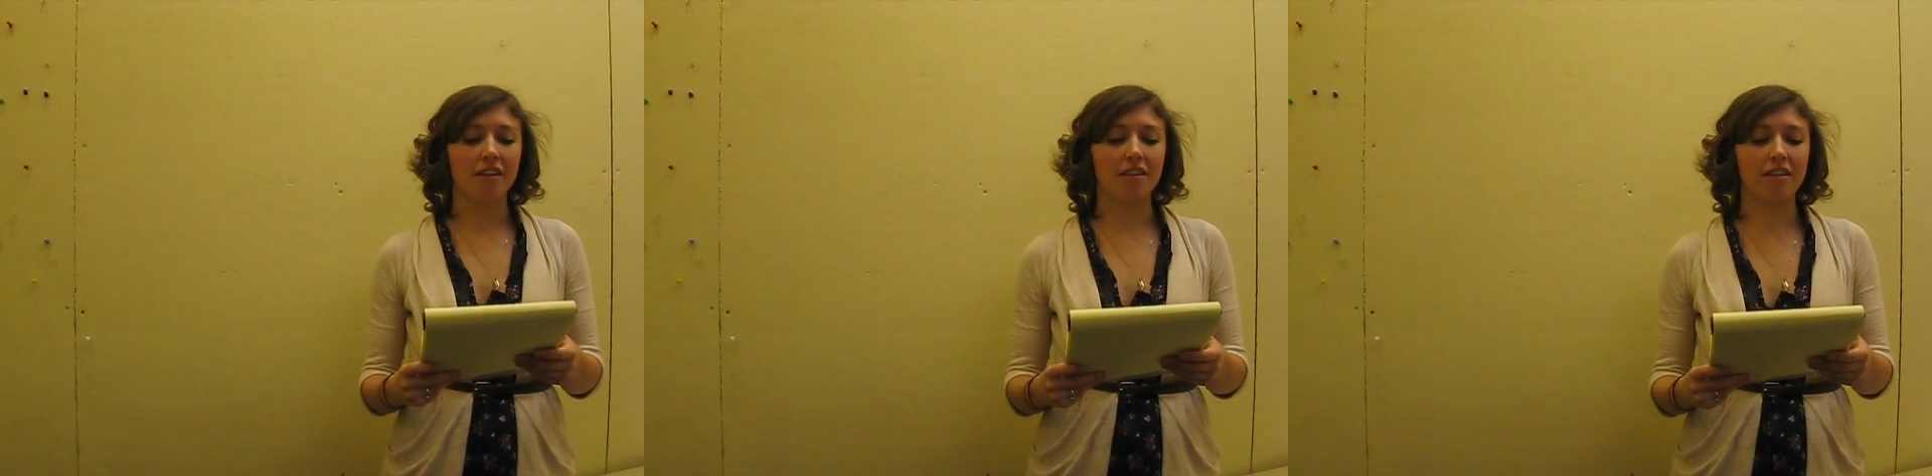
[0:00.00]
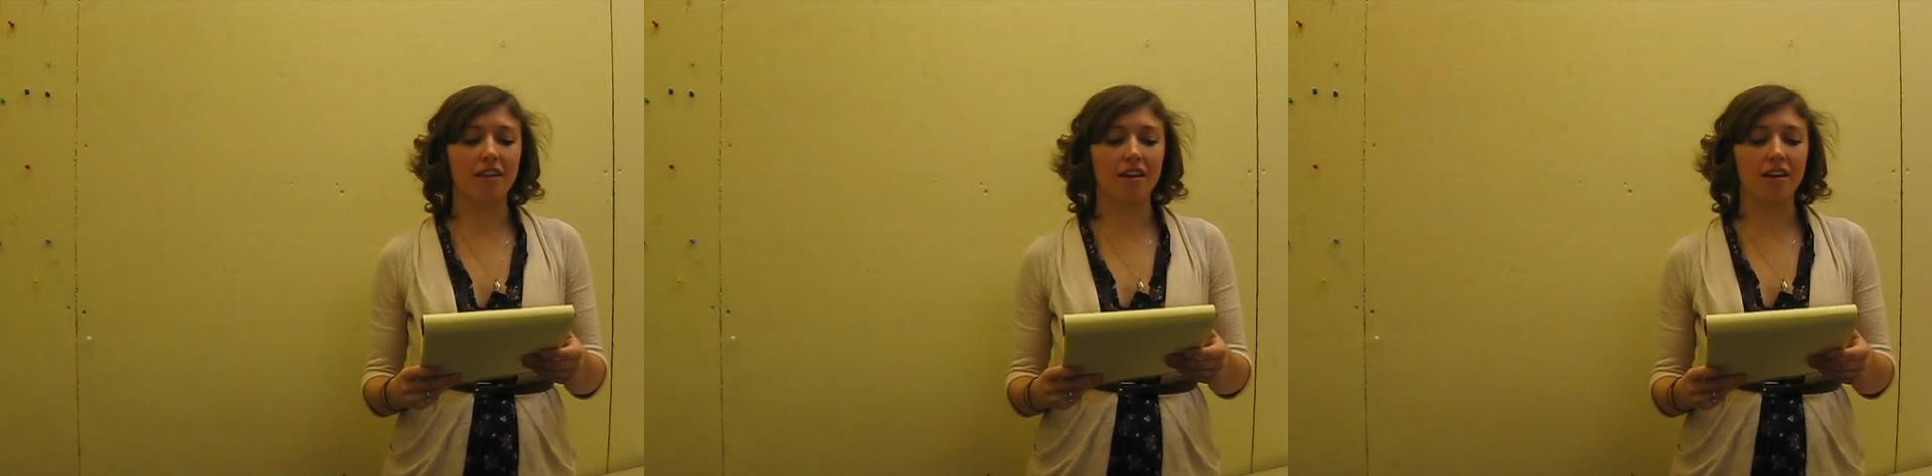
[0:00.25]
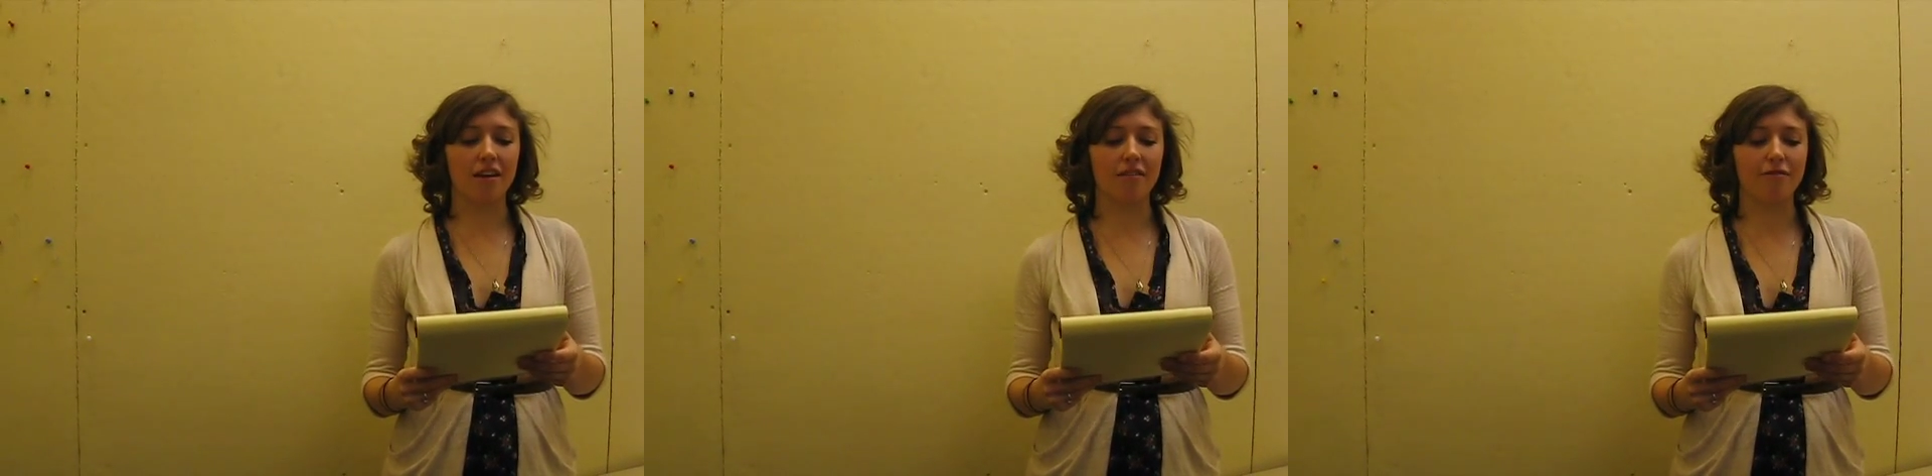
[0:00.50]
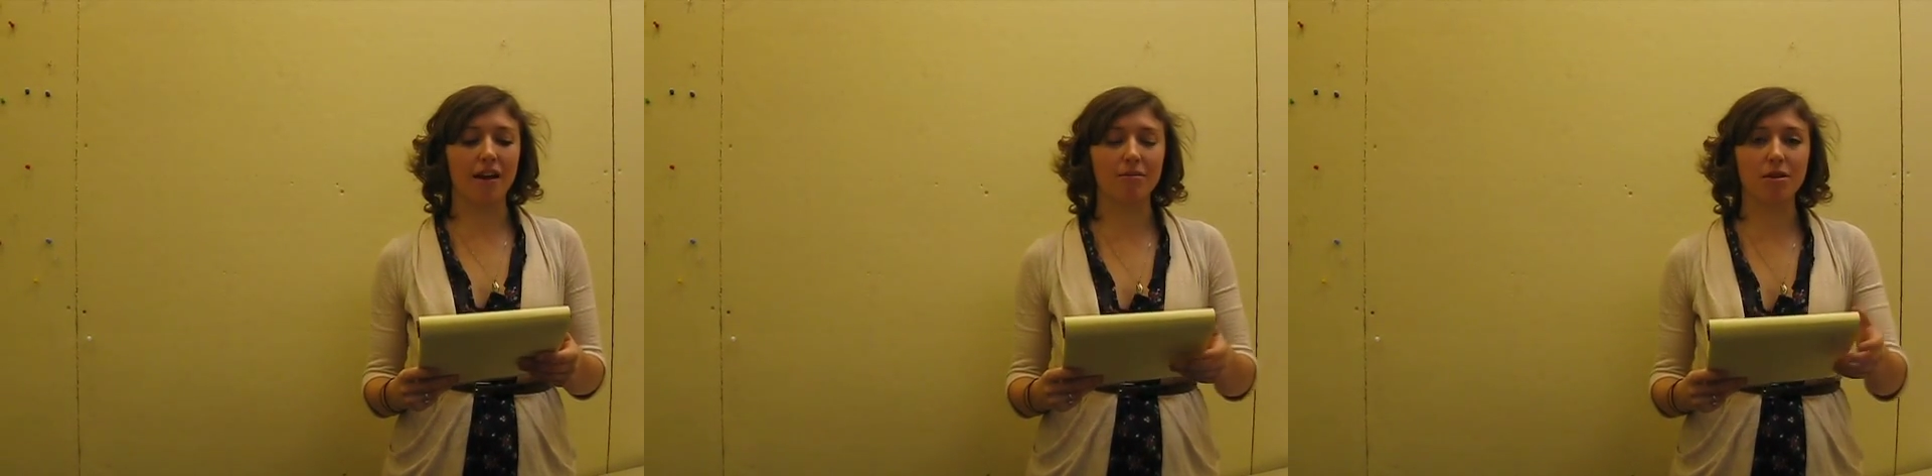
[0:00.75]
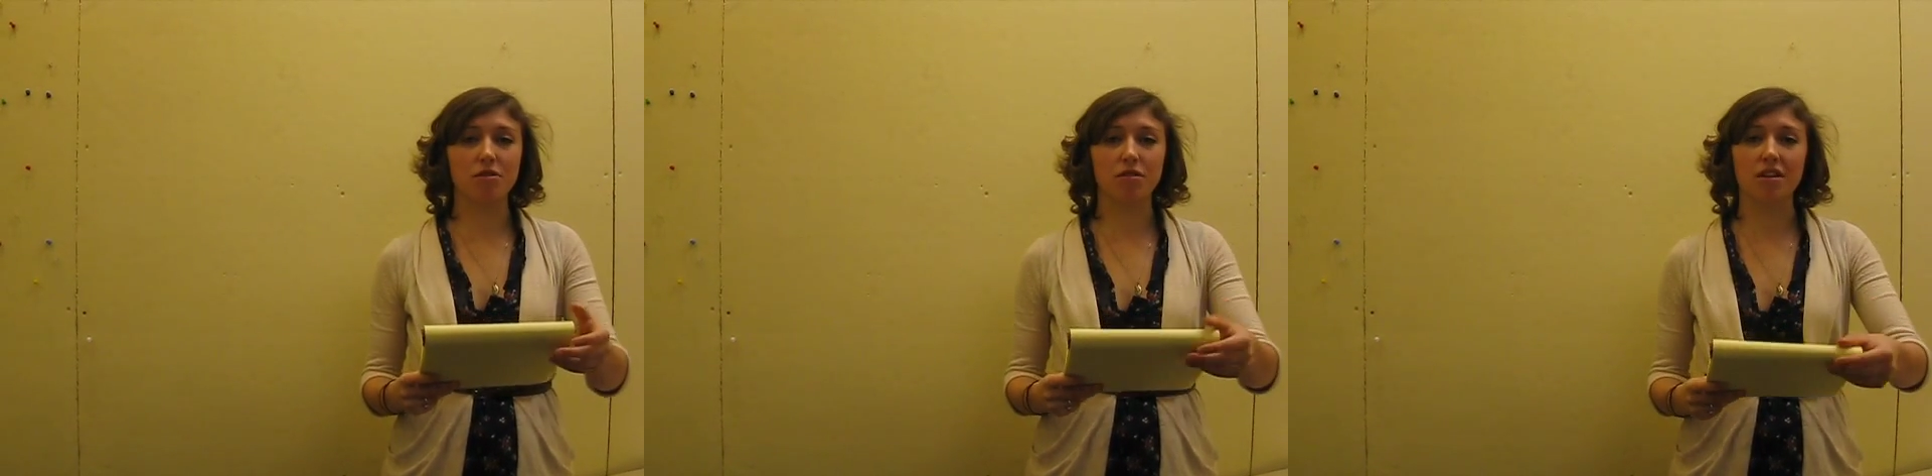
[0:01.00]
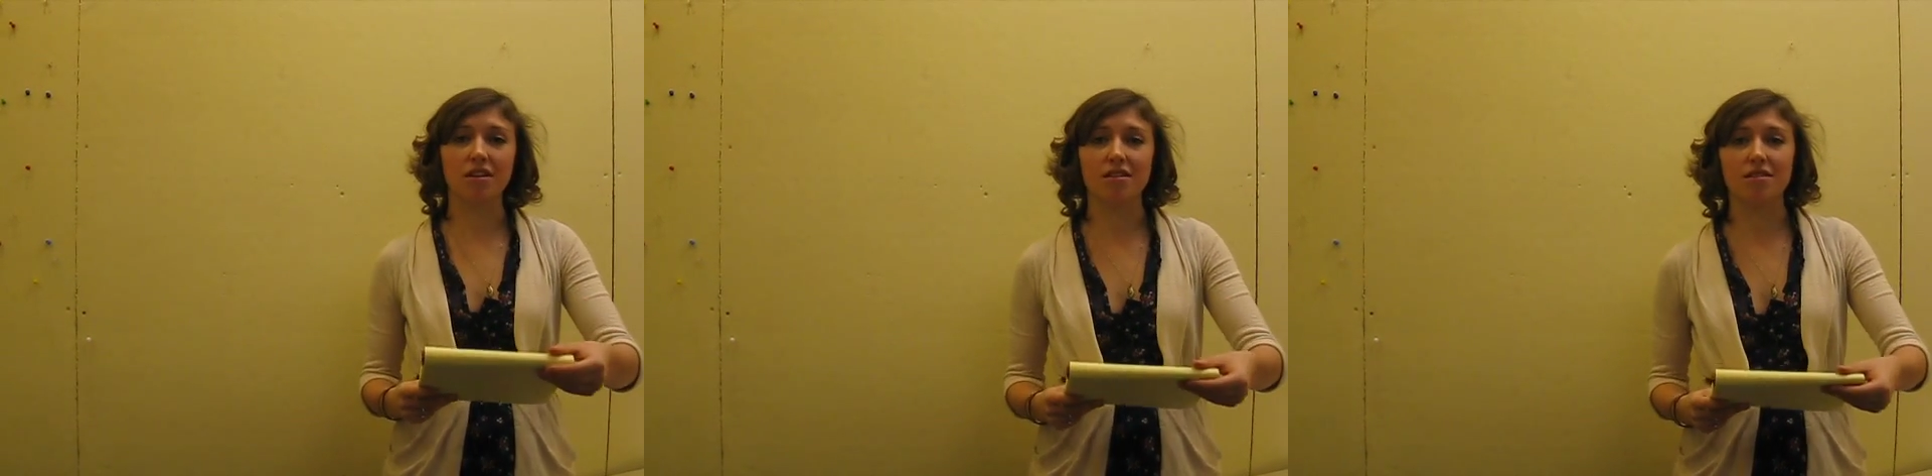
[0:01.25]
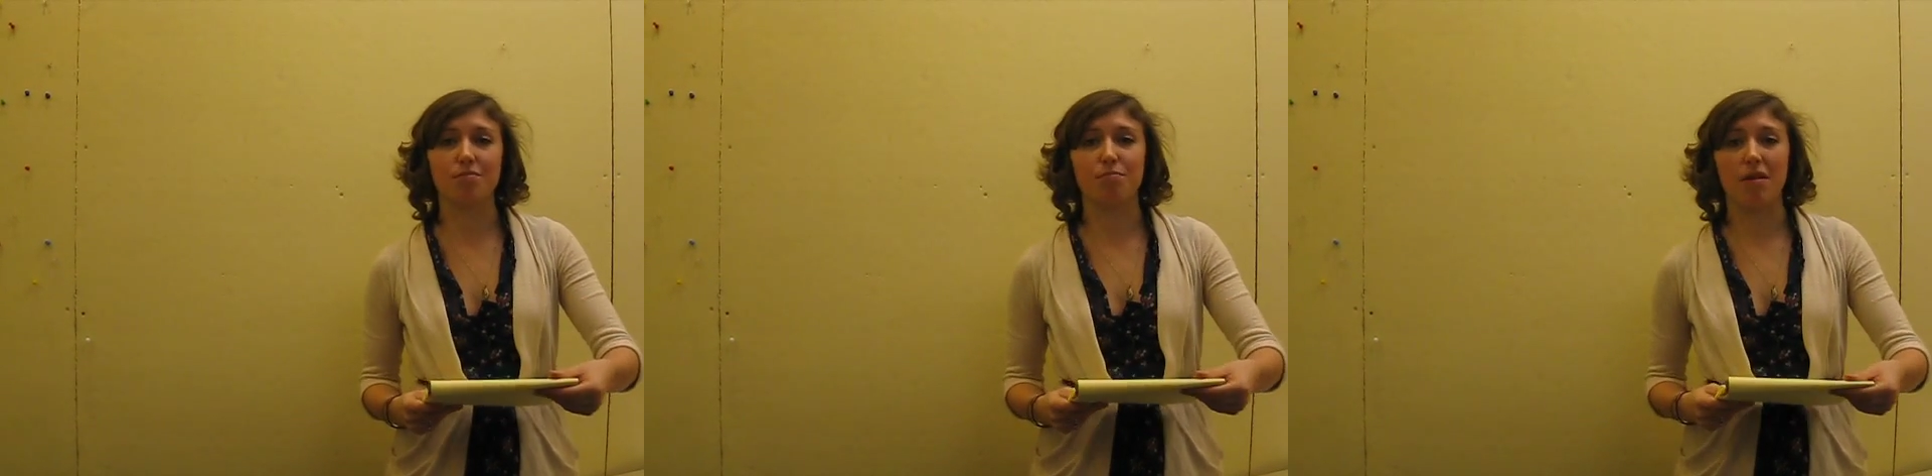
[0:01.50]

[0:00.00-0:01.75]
the family trees